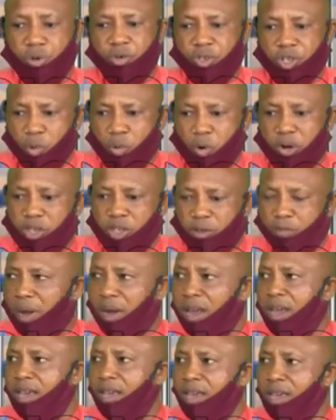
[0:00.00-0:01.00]
see what is
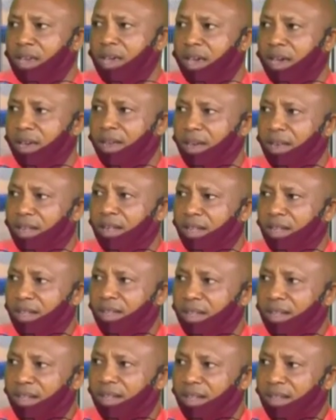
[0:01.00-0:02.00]
playing here.
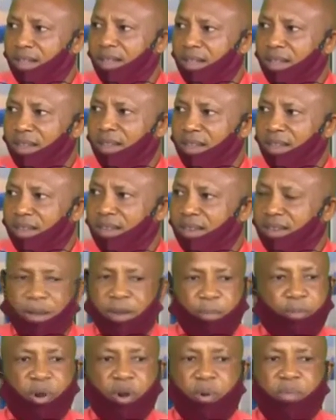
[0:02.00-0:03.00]

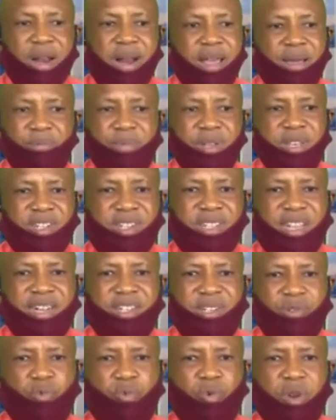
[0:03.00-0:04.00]
The problem is
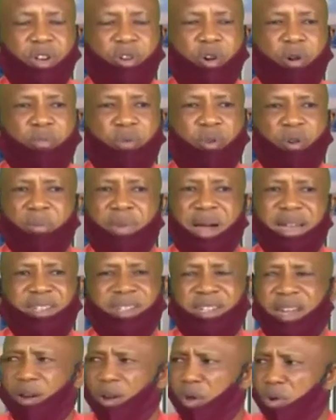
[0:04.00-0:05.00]
that we
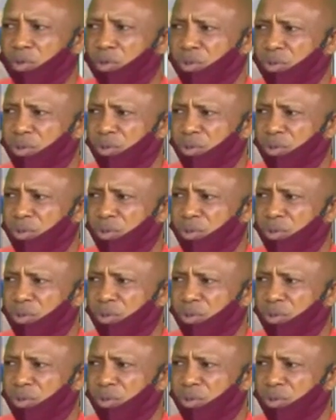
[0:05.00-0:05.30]
compromise a lot. Okay.